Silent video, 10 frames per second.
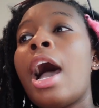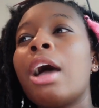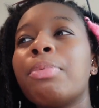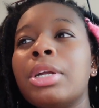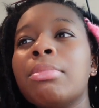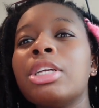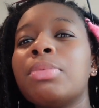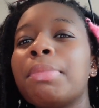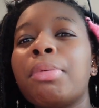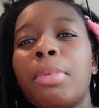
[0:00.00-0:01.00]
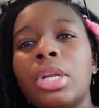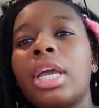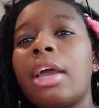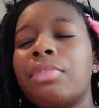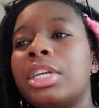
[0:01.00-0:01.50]
I've pretty much been promoting
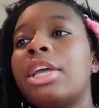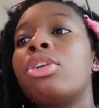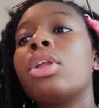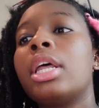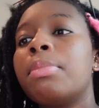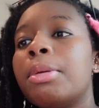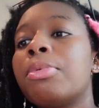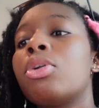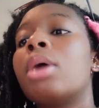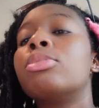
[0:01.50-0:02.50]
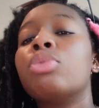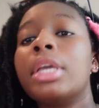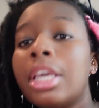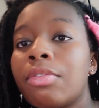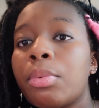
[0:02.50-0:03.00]
it every day, you know, letting people know I'm
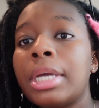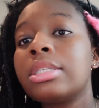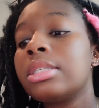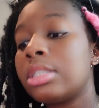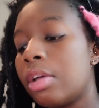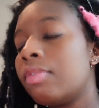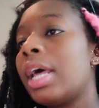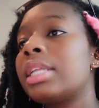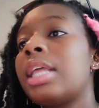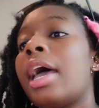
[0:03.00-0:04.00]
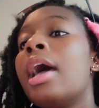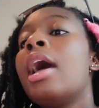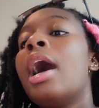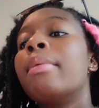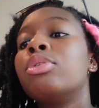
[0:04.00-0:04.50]
doing giveaways and stuff like that.
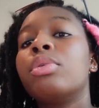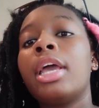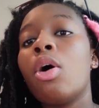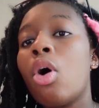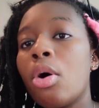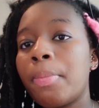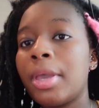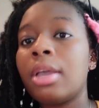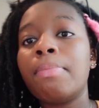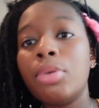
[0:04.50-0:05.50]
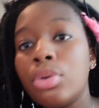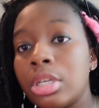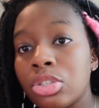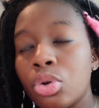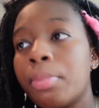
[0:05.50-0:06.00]
I'm doing an all pink
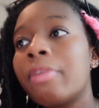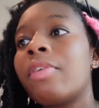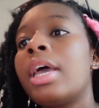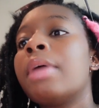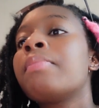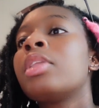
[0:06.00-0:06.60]
beauty scoop event,